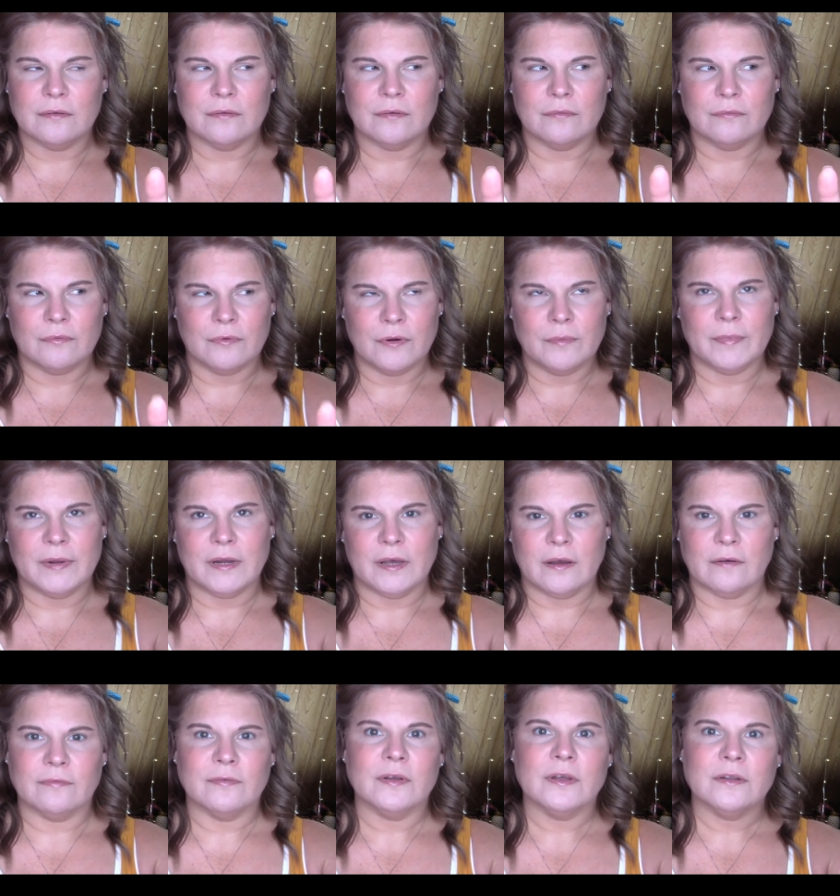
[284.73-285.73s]
room
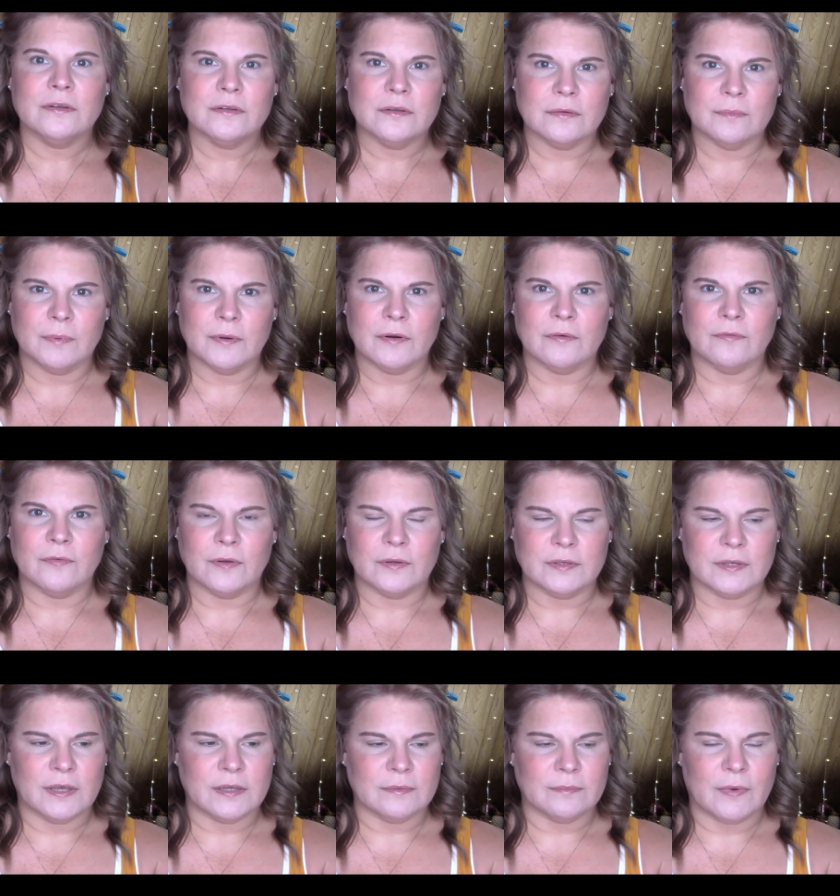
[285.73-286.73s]
enough to put a
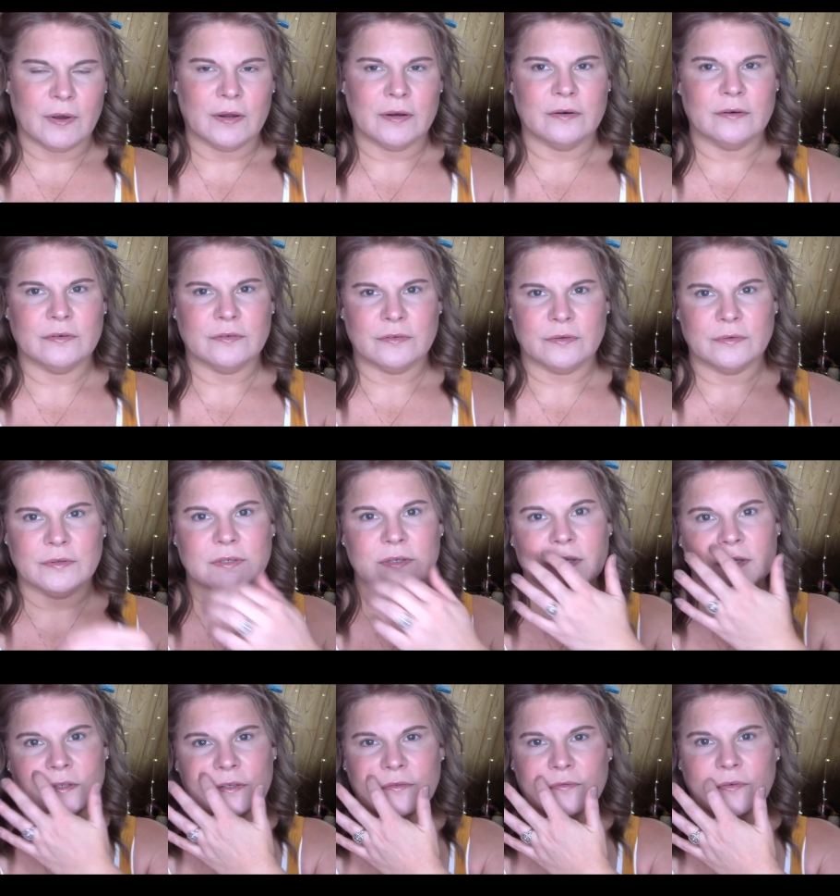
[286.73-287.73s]
full-size monitor so it's
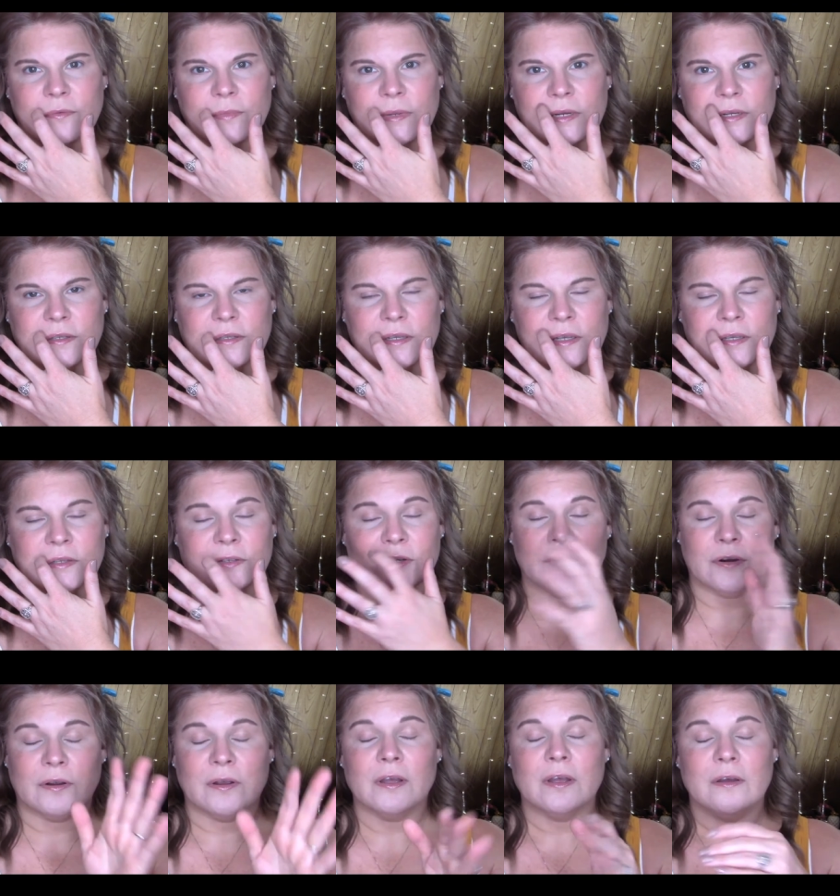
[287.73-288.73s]
easy for me to
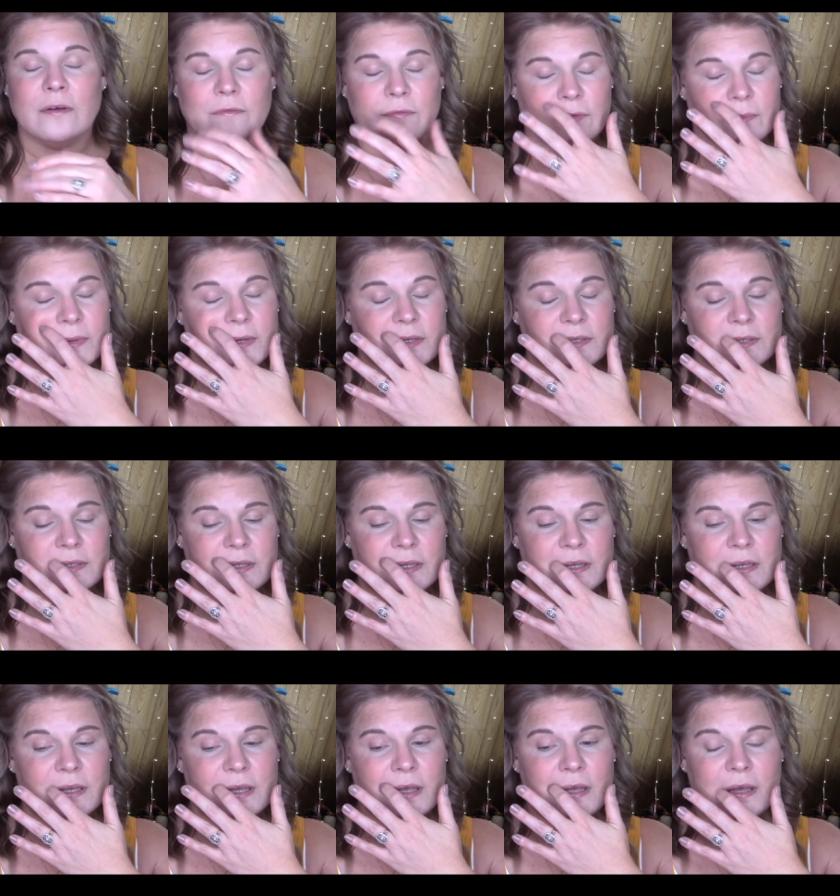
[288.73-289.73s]
easier for me to
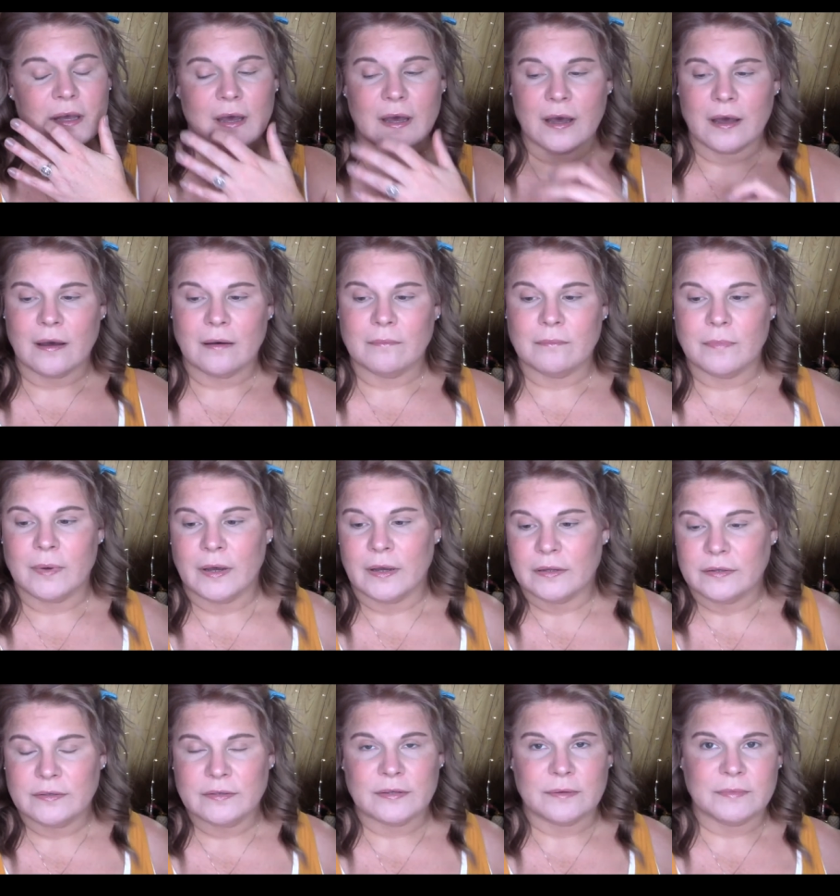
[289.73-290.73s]
see um,
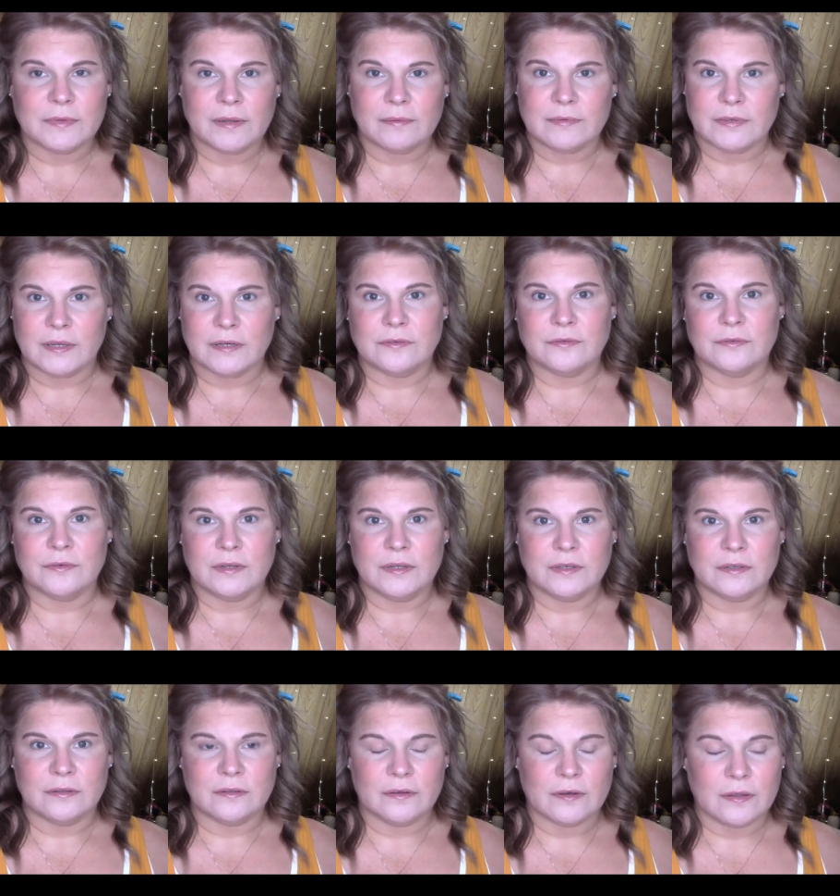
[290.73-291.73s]
but sometimes I do
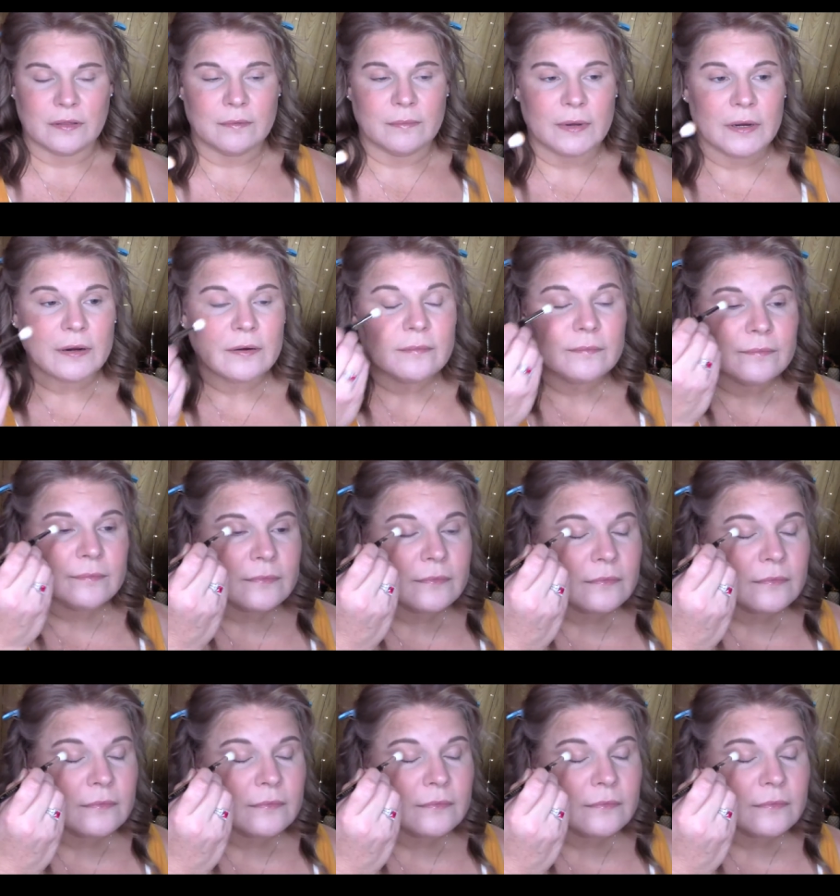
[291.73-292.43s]
need to look in the mirror